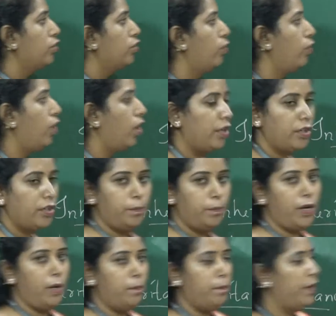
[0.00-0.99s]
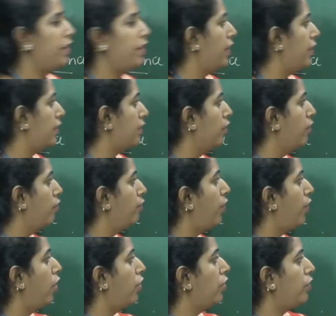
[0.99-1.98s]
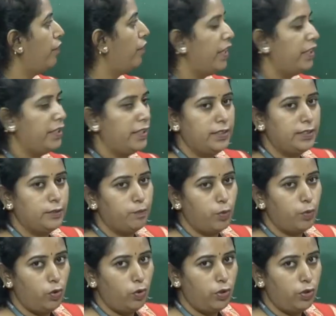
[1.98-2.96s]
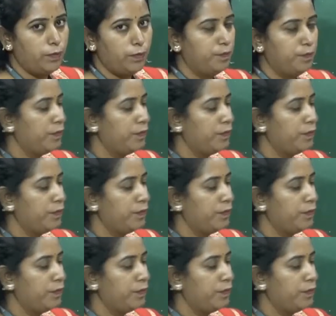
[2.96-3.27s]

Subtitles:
So what are the properties? Font weight is bold.